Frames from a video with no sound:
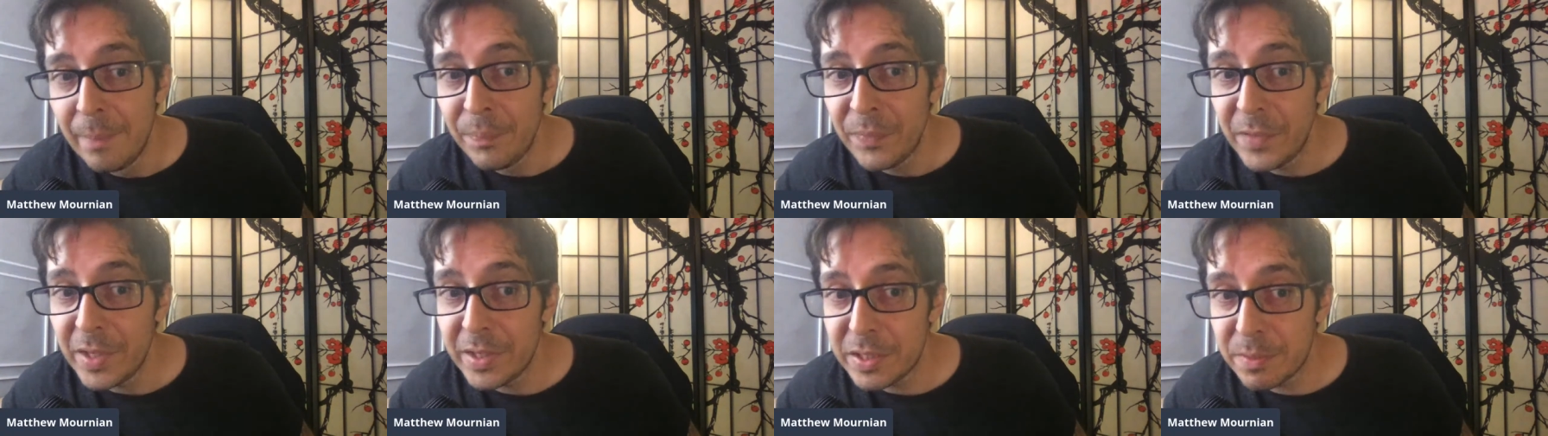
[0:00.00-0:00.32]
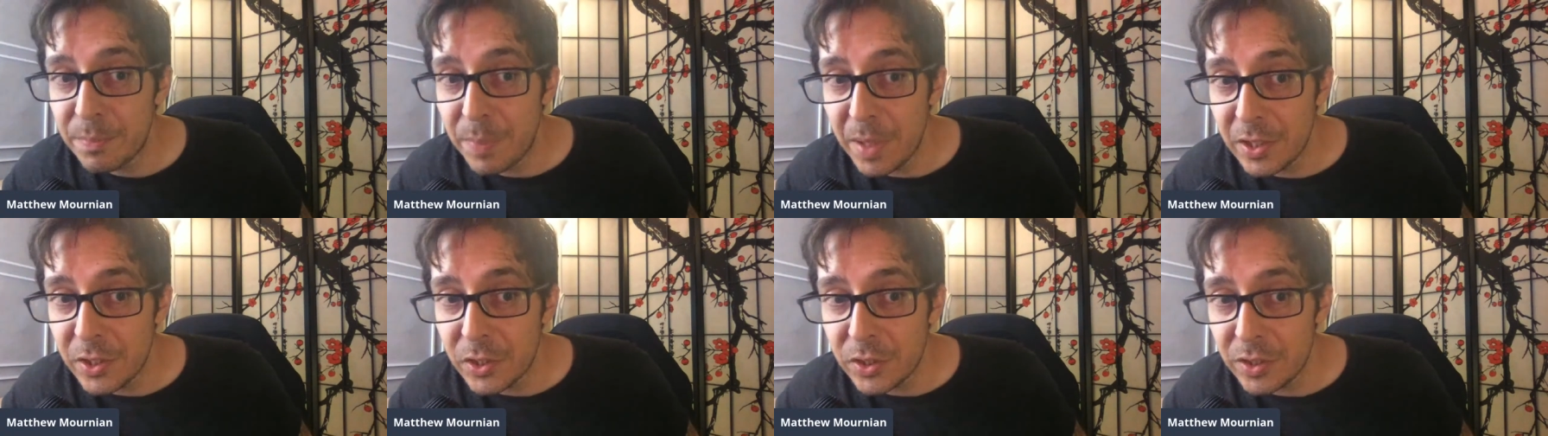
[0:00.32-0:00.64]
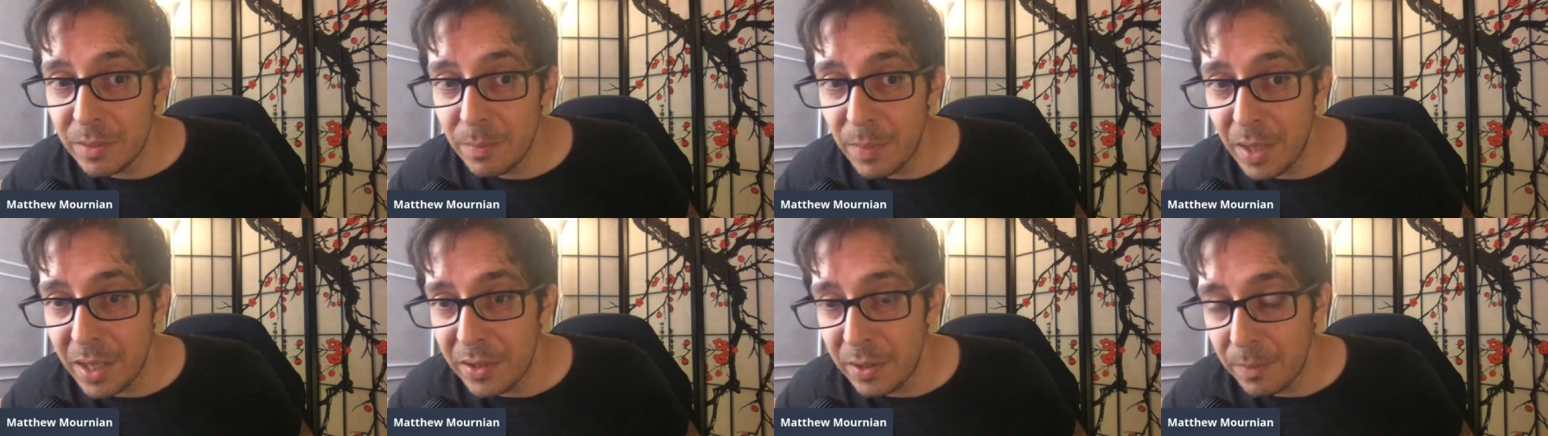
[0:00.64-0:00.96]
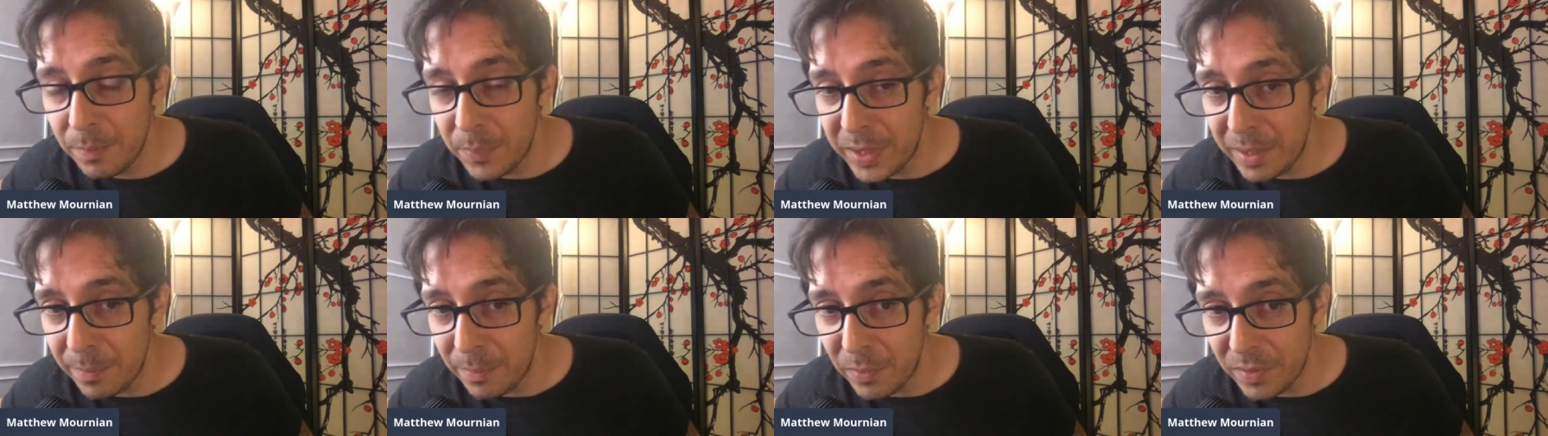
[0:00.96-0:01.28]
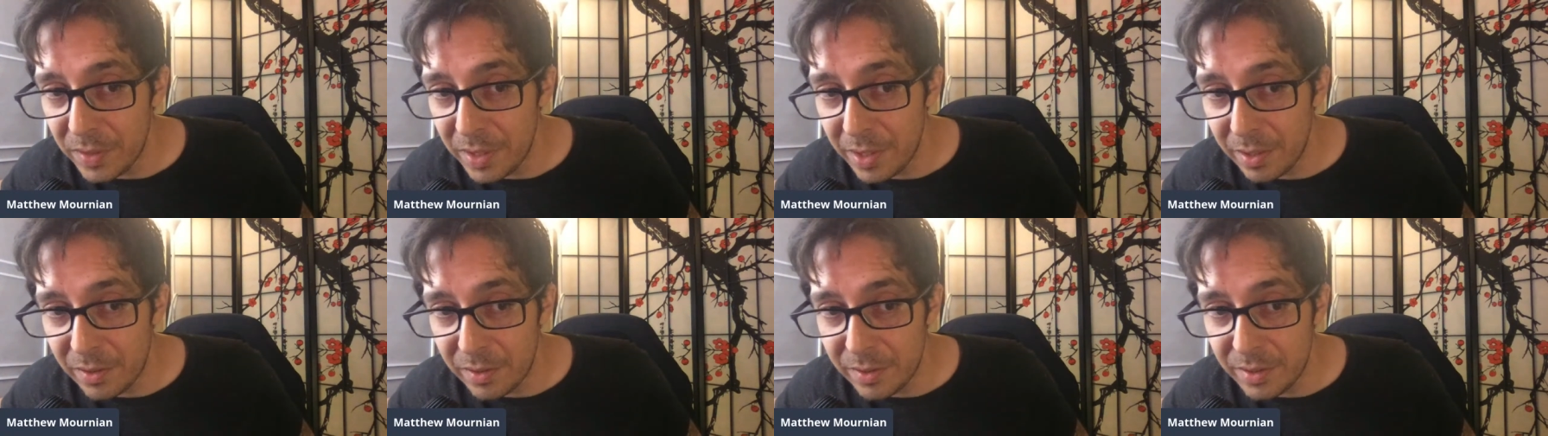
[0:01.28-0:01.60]
especially by the people
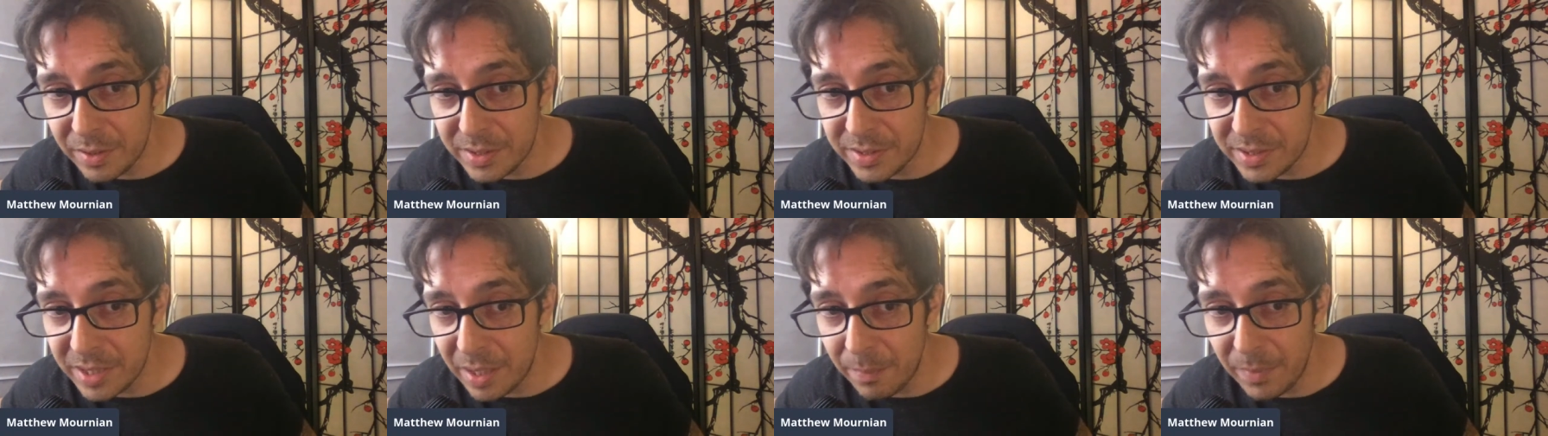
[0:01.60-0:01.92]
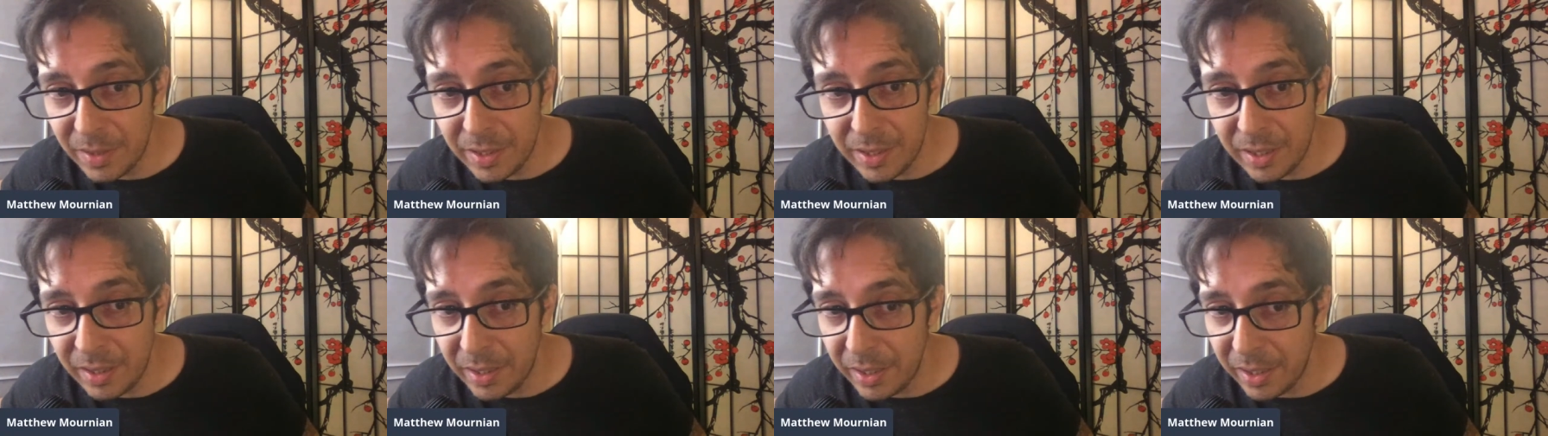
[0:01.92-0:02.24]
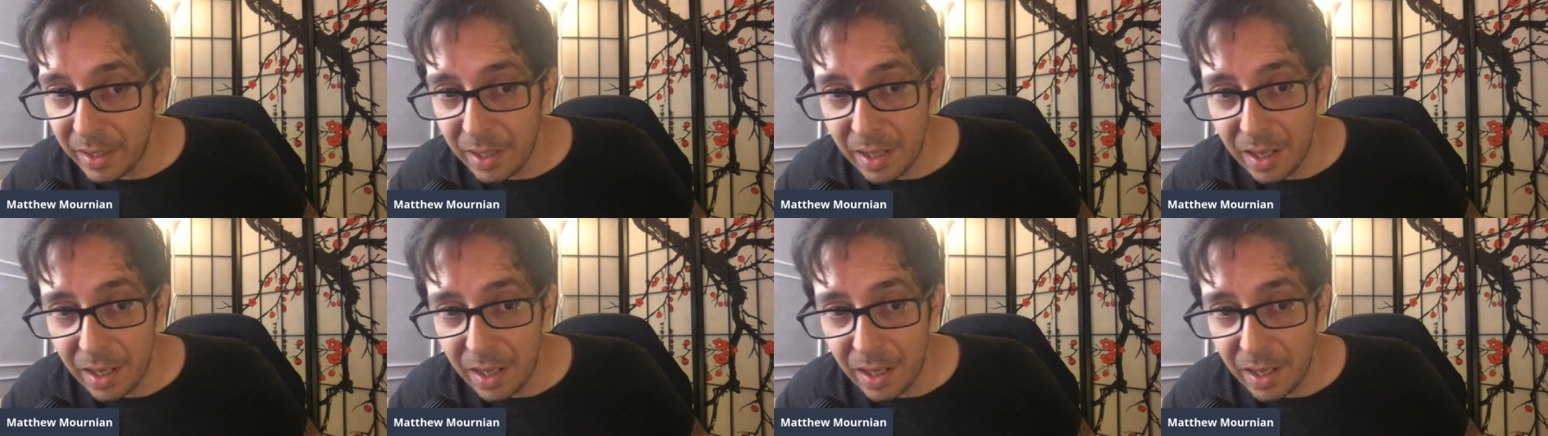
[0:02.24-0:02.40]
that are disseminating it.